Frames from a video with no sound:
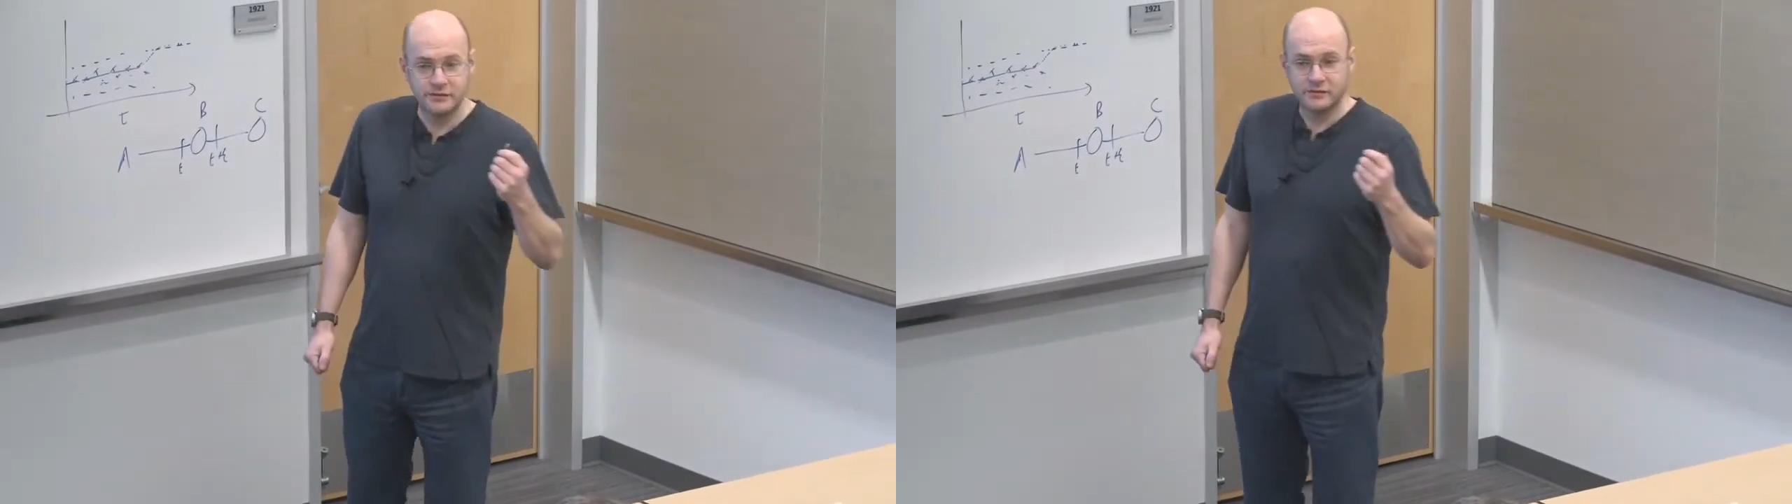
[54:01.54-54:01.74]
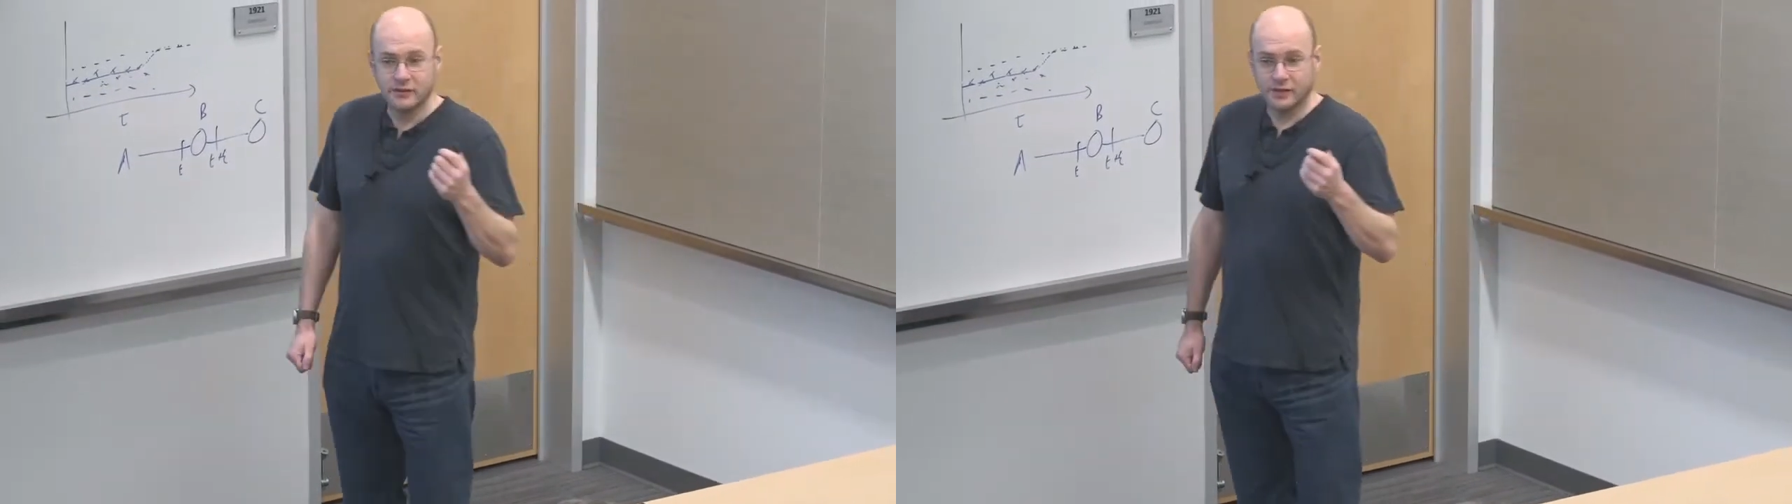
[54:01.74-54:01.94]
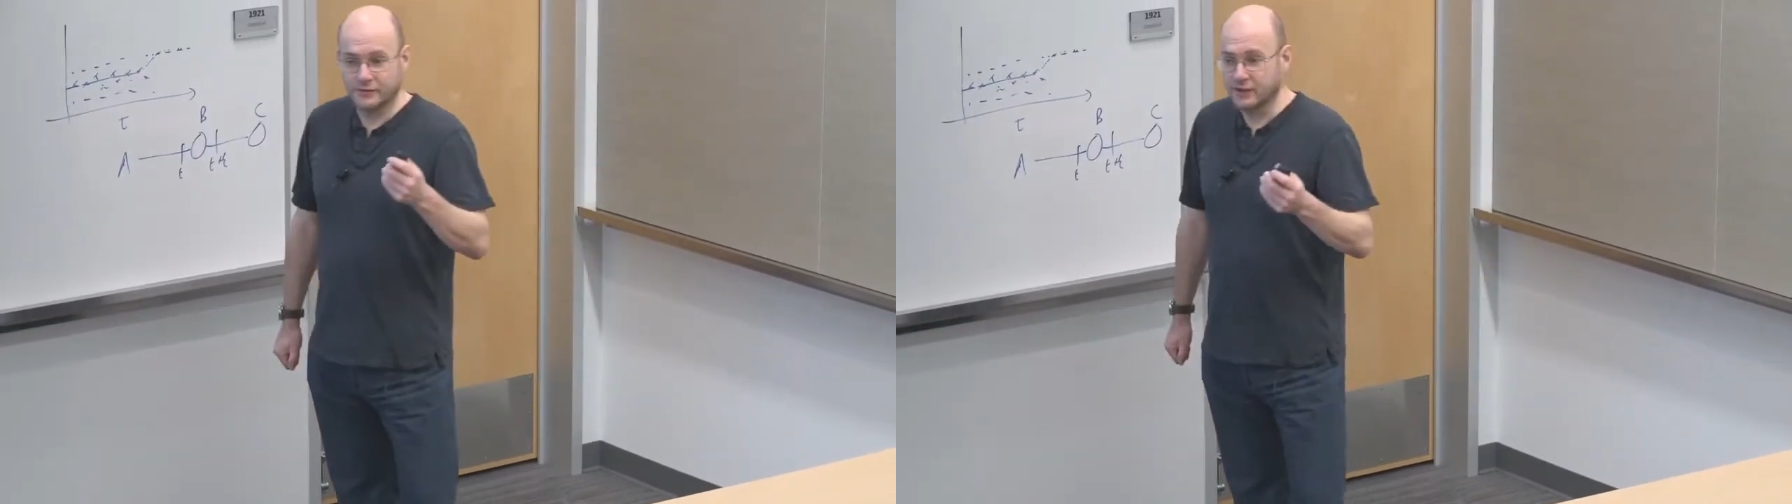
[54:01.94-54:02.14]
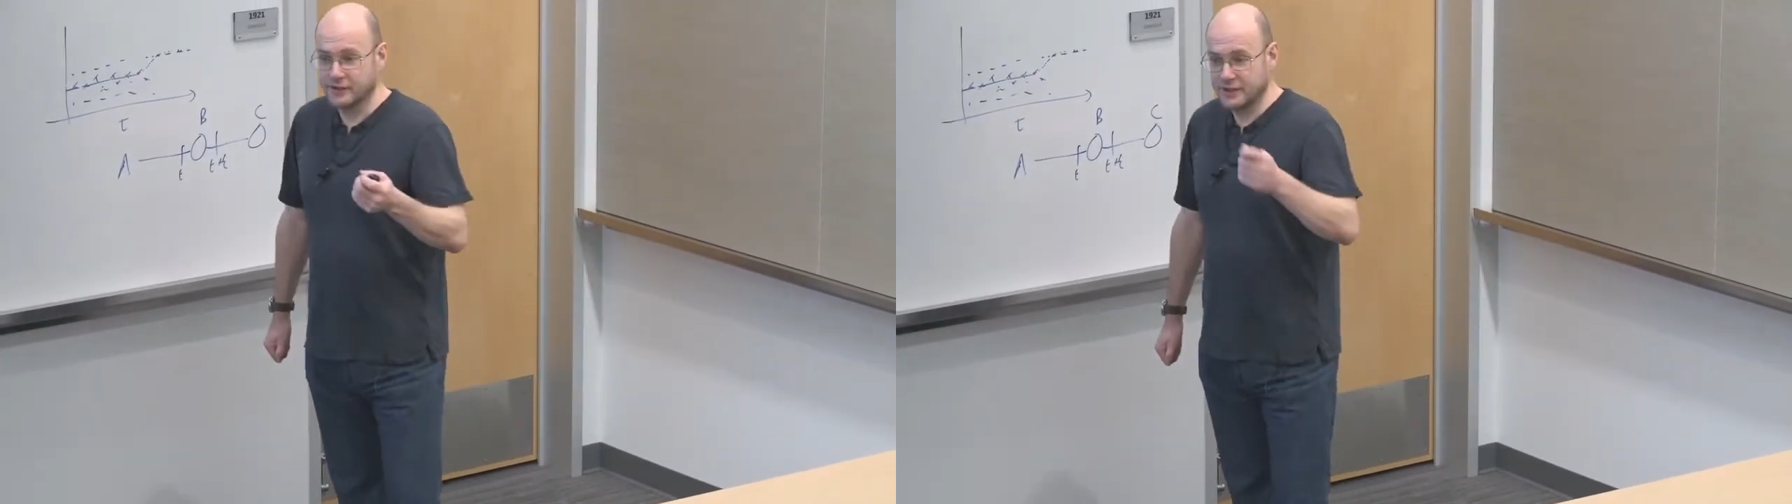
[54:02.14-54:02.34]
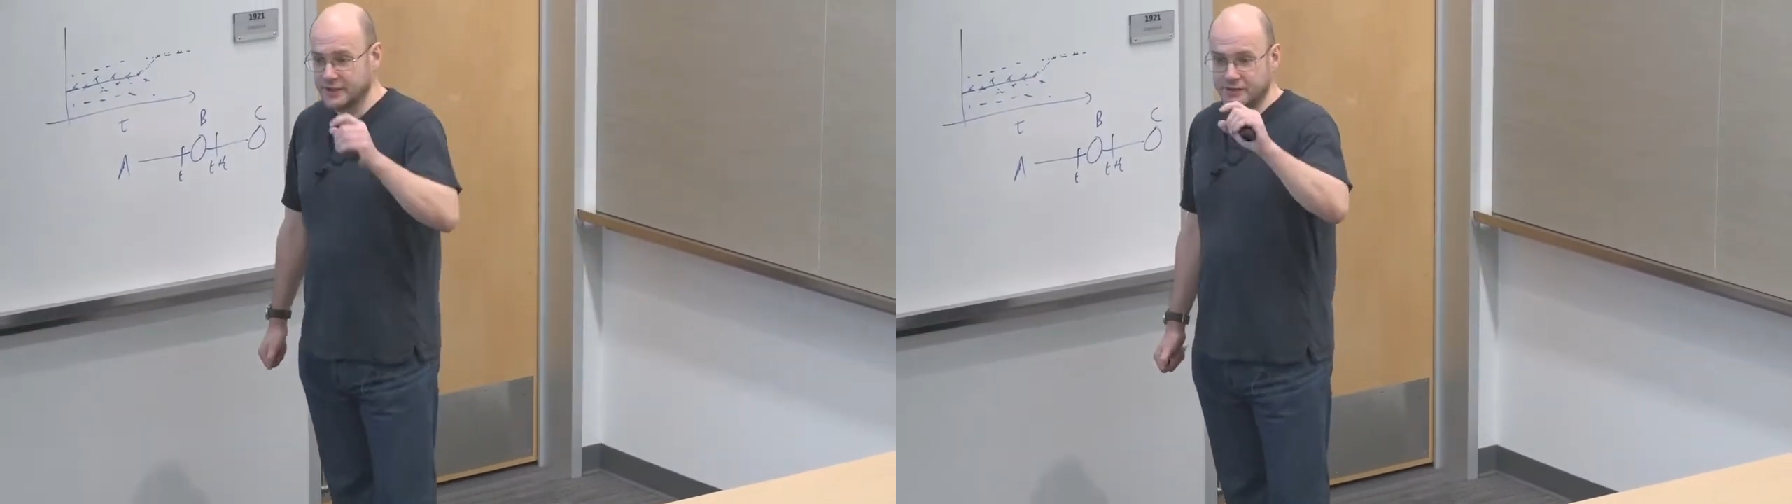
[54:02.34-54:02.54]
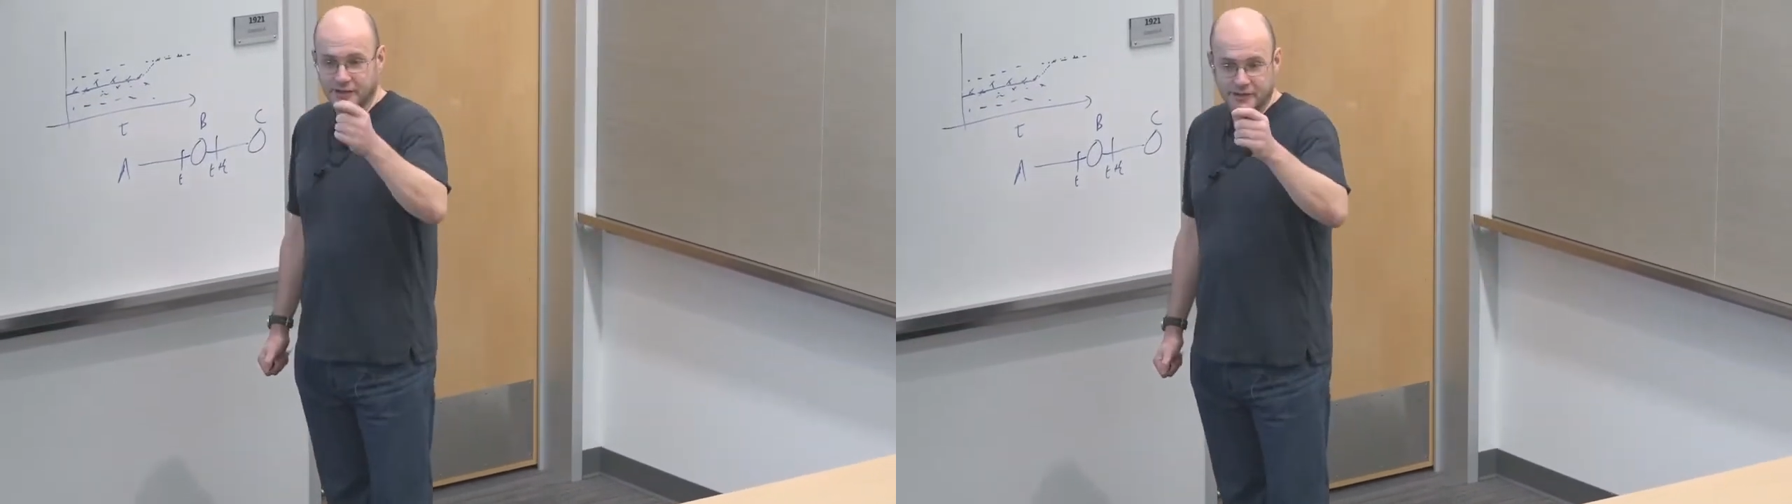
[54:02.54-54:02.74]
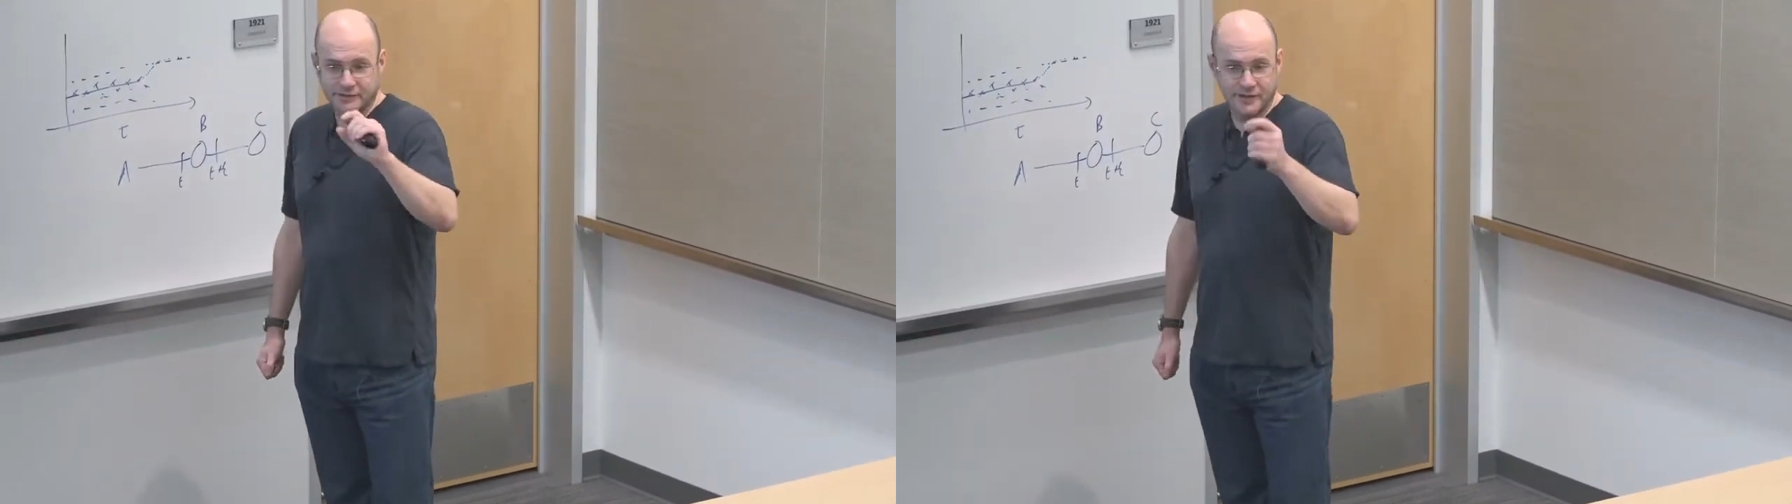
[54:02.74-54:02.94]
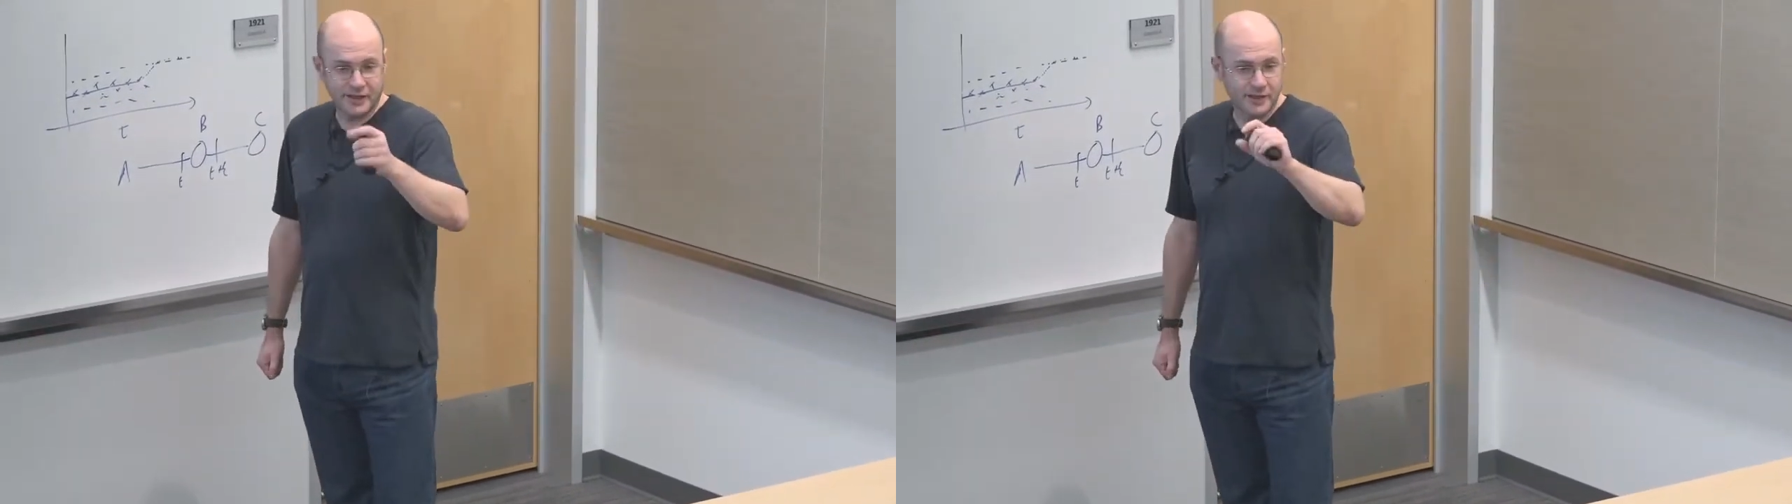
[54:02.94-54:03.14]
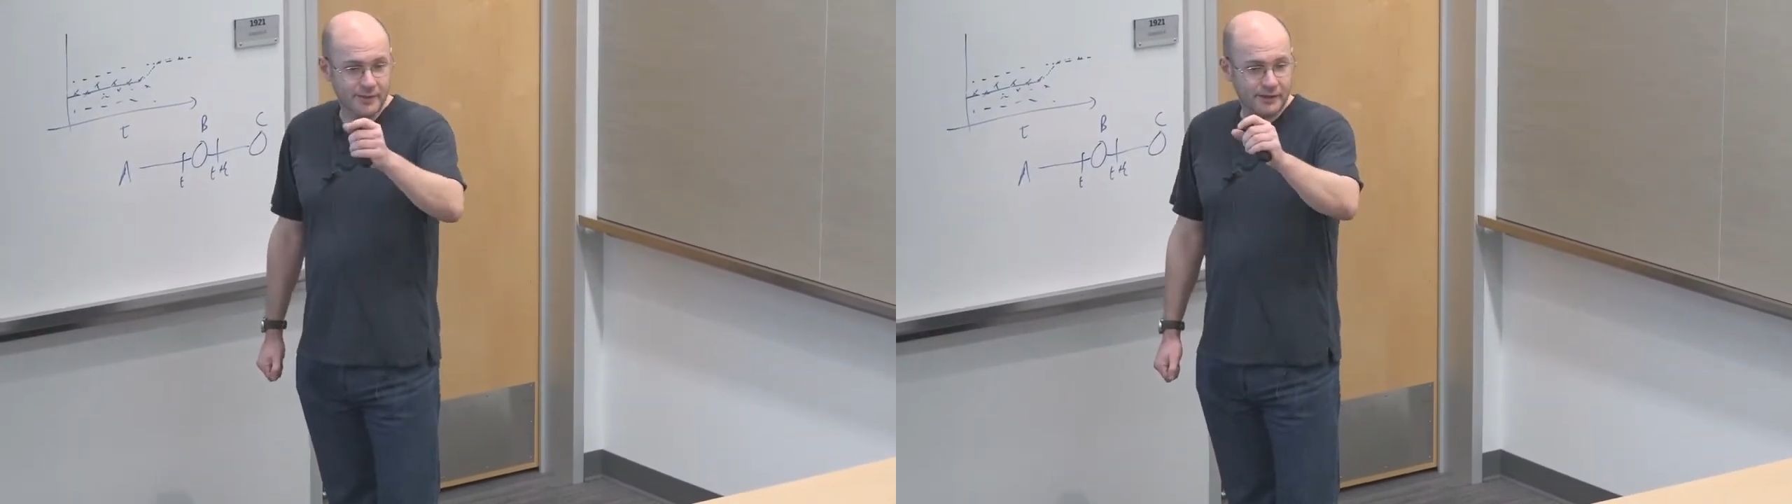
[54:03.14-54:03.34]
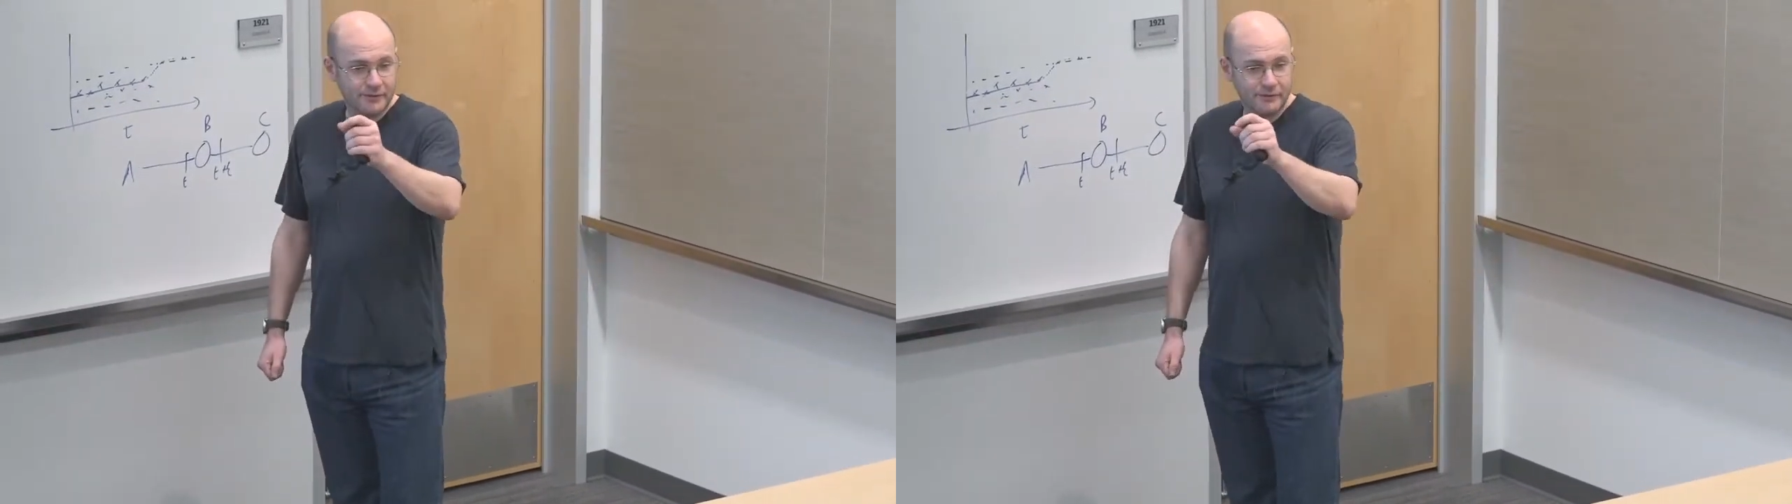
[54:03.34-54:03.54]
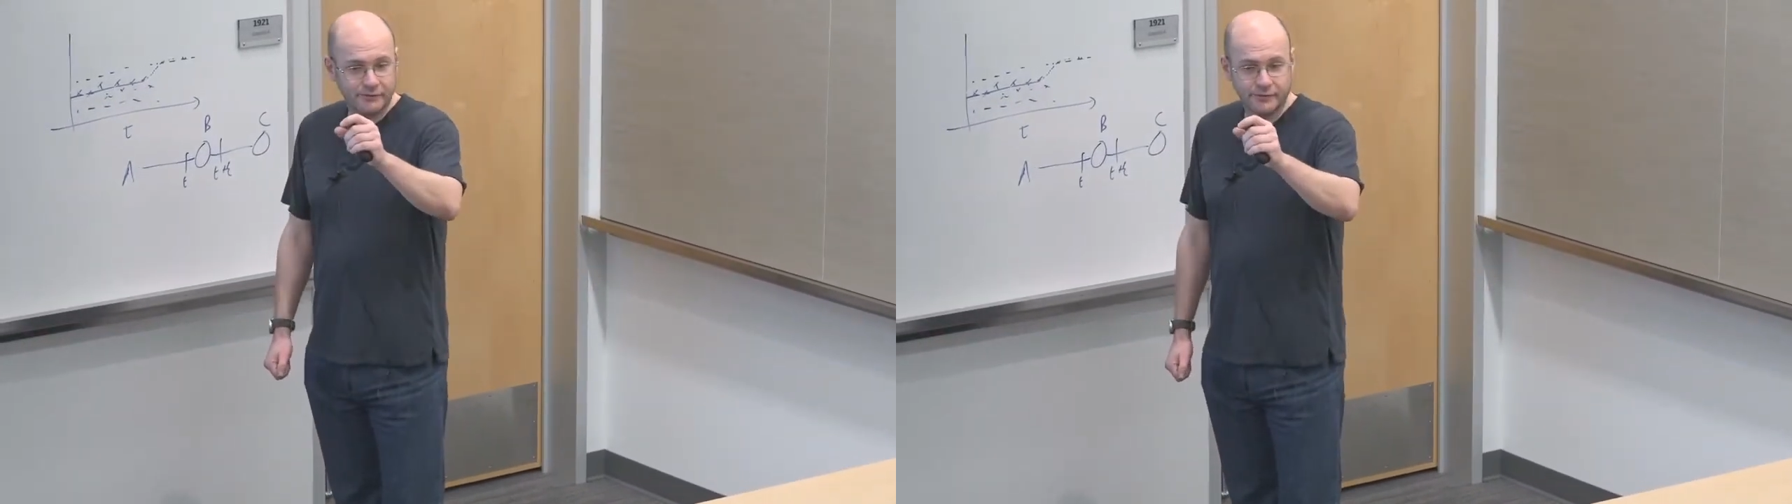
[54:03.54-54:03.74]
I've got a dis- I can think about the,